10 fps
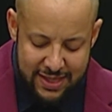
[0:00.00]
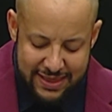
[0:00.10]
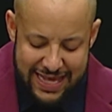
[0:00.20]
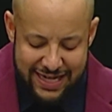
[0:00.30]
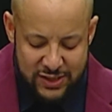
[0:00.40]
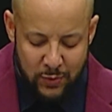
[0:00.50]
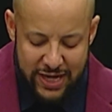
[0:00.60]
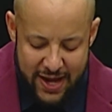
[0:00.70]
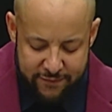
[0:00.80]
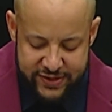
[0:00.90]
That is
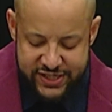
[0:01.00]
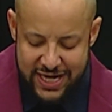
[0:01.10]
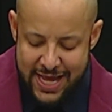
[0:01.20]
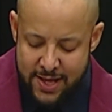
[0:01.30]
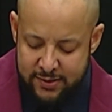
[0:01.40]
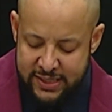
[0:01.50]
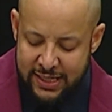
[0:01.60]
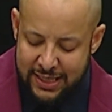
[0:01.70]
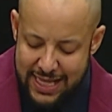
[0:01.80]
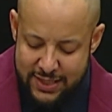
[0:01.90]
what every child in
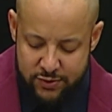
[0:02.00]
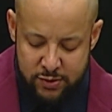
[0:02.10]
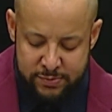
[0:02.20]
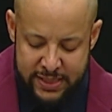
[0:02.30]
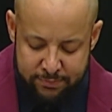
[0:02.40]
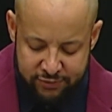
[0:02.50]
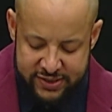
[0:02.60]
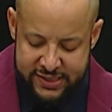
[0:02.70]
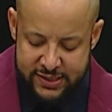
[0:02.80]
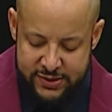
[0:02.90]
classrooms and
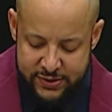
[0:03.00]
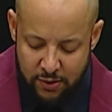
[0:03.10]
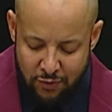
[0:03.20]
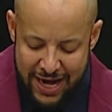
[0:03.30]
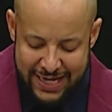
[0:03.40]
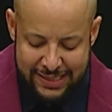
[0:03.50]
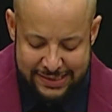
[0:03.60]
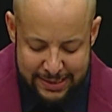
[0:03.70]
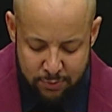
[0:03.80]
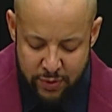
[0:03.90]
prisons, riding
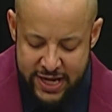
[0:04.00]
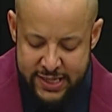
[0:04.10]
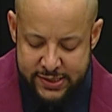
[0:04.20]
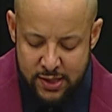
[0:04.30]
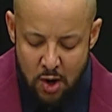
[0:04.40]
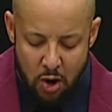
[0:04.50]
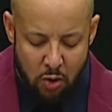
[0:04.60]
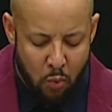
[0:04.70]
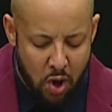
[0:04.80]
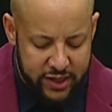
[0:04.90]
subways, or
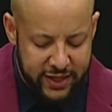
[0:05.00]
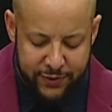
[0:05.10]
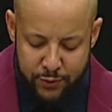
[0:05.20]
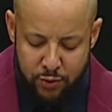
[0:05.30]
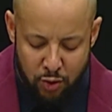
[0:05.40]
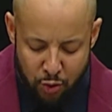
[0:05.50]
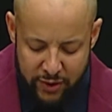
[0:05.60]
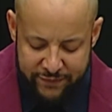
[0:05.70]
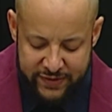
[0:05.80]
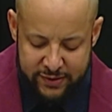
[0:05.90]
walking through
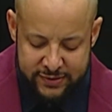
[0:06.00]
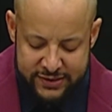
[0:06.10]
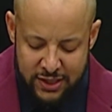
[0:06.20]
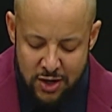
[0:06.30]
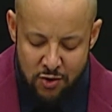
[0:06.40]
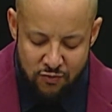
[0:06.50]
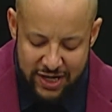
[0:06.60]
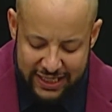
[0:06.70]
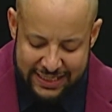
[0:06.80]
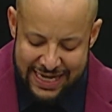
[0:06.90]
cornfields
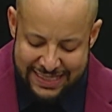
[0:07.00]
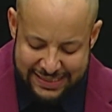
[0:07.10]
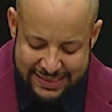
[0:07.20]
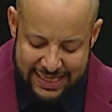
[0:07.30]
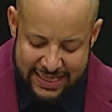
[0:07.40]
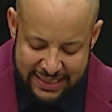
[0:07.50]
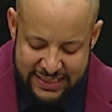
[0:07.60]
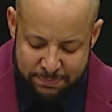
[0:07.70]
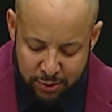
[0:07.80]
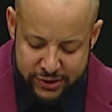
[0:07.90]
recognizes in
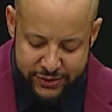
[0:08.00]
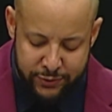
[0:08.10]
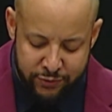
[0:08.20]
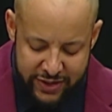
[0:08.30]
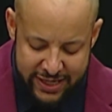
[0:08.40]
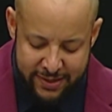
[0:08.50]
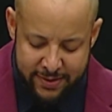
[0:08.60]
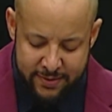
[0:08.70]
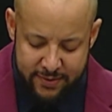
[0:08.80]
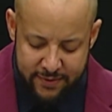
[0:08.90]
these books you'd
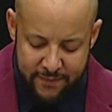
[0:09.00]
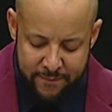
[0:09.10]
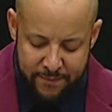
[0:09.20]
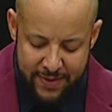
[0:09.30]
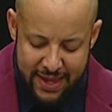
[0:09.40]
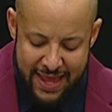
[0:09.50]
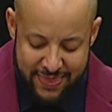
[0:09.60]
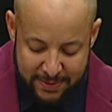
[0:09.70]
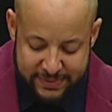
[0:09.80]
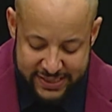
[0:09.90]
written,
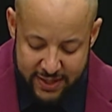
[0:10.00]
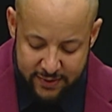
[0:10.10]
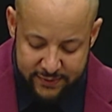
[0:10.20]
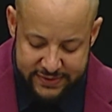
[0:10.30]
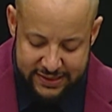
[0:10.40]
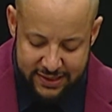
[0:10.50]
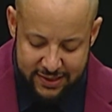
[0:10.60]
and themselves.